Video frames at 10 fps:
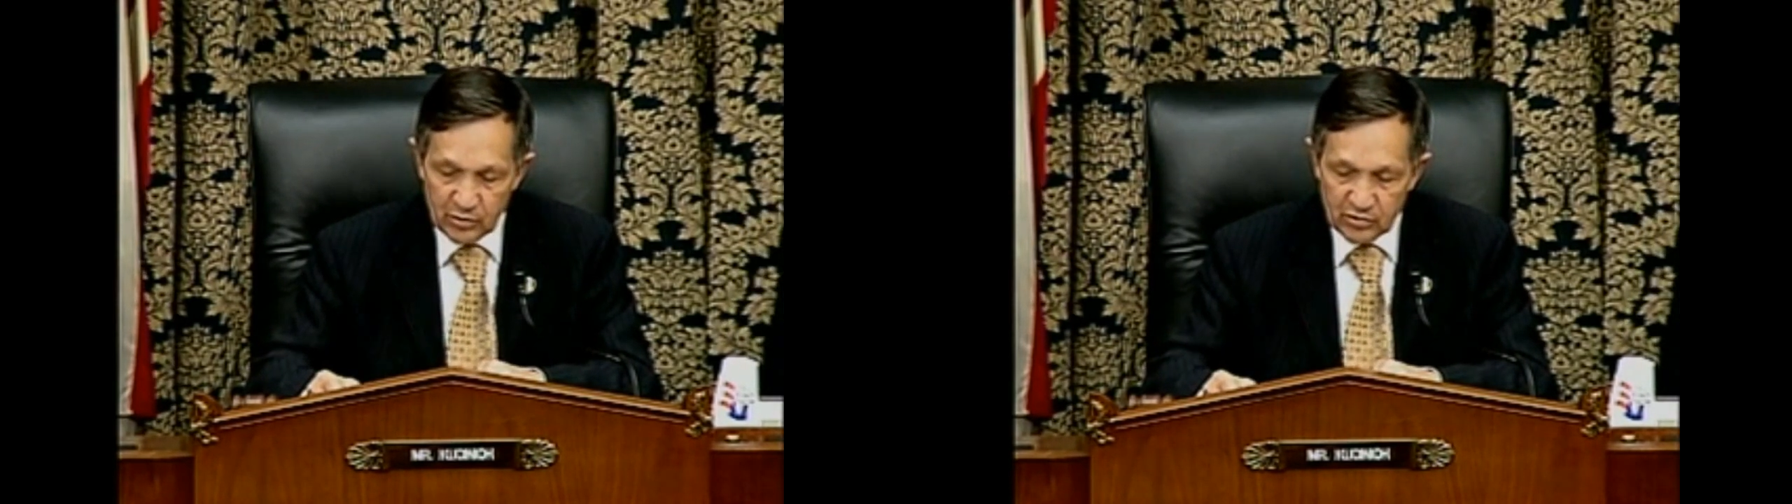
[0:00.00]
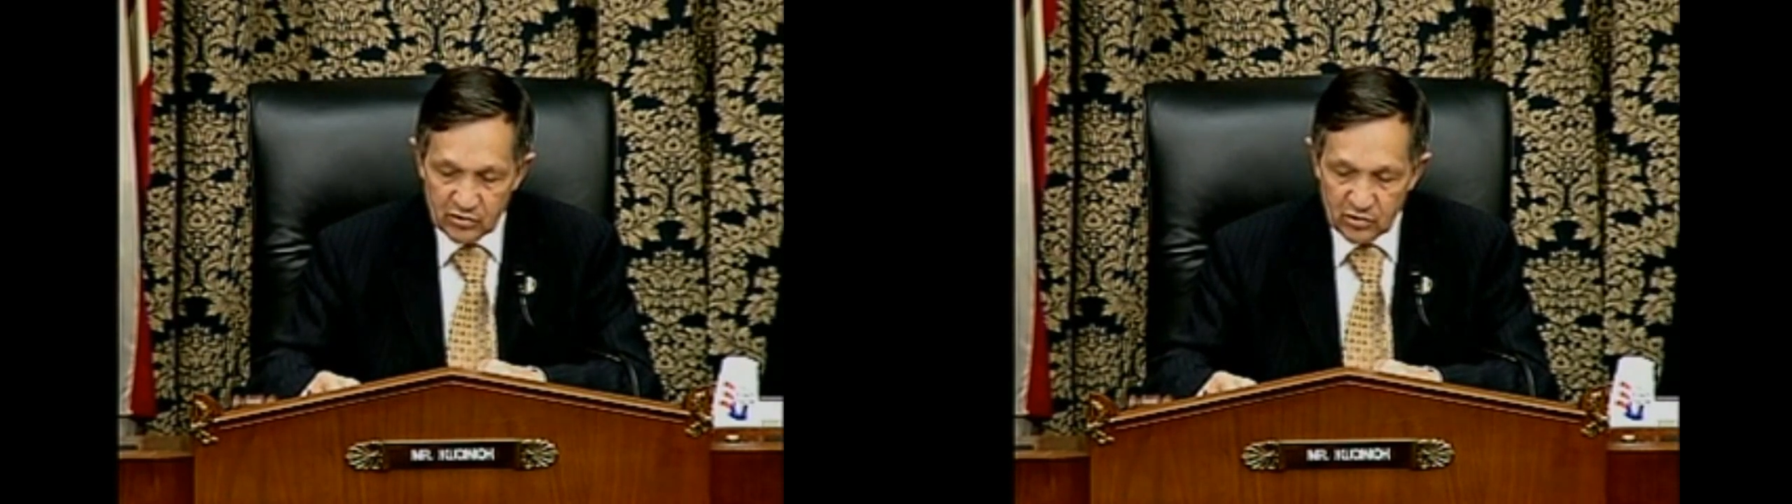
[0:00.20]

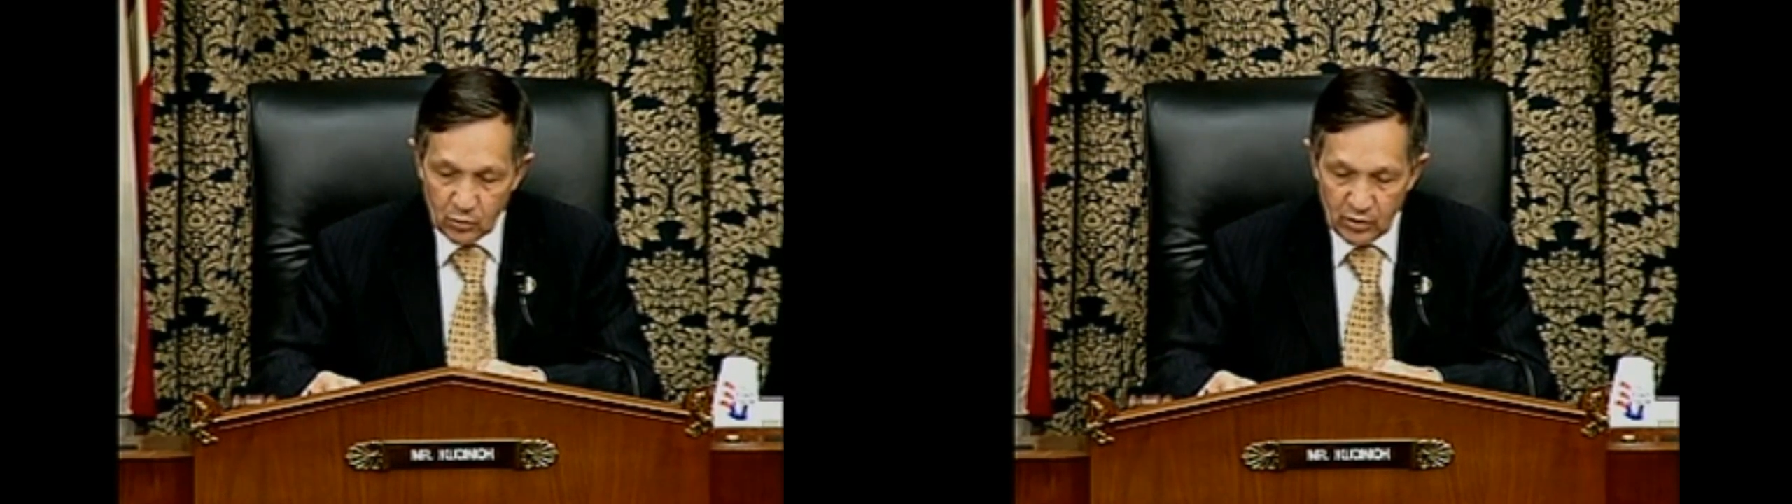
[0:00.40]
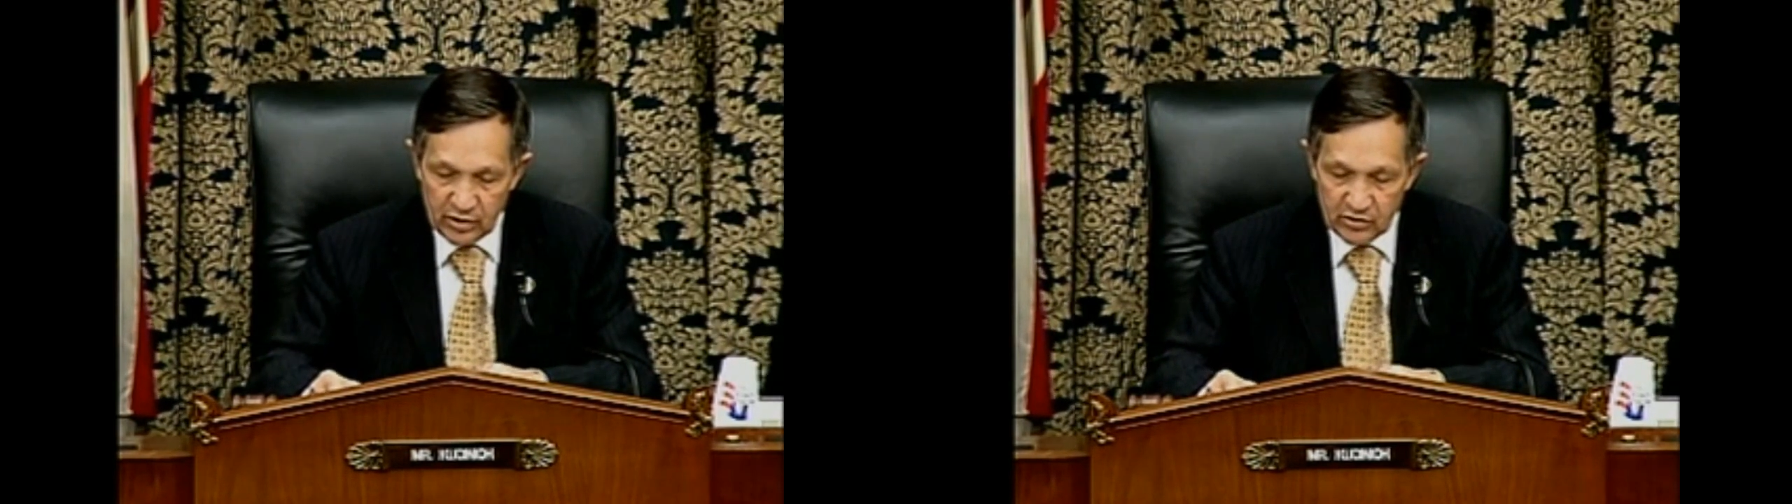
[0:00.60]
resistant
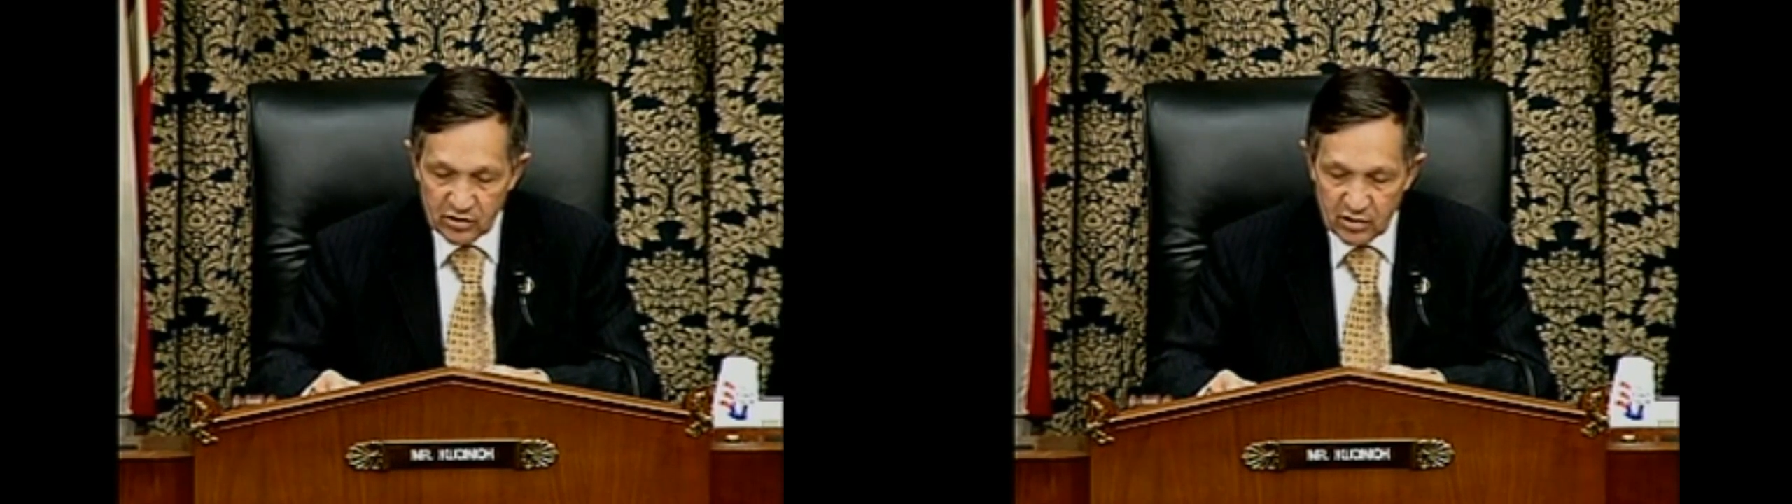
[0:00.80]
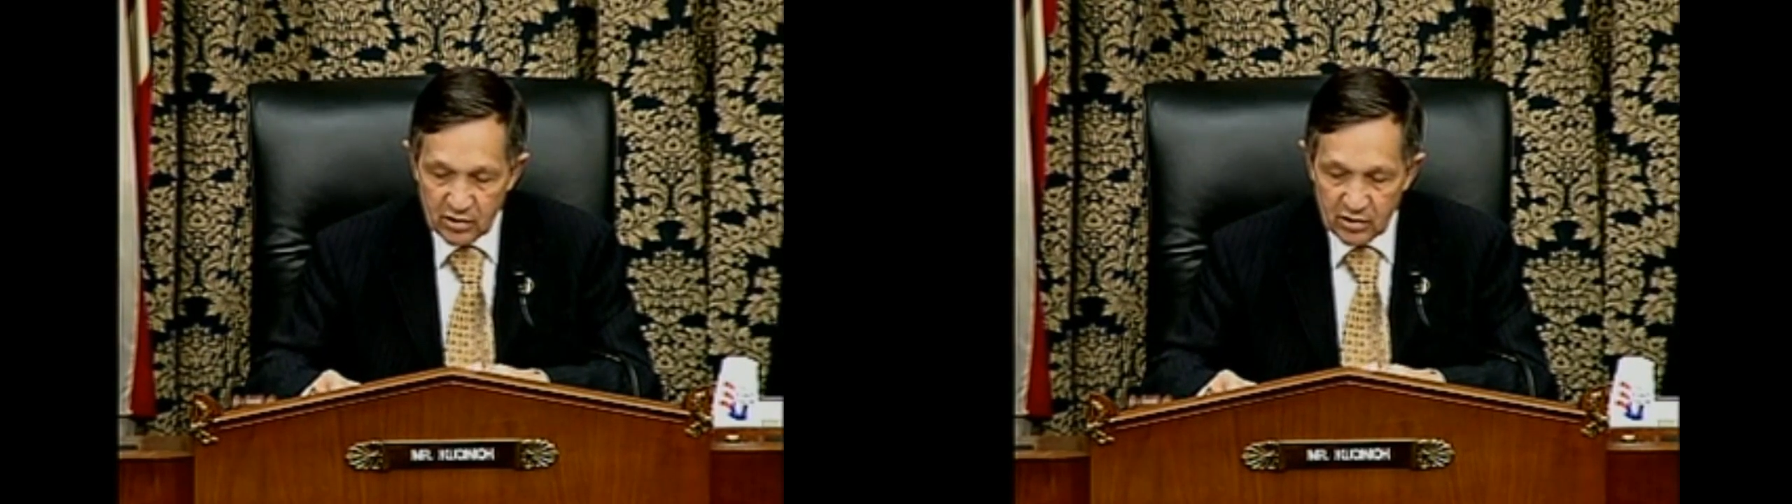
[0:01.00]
weeds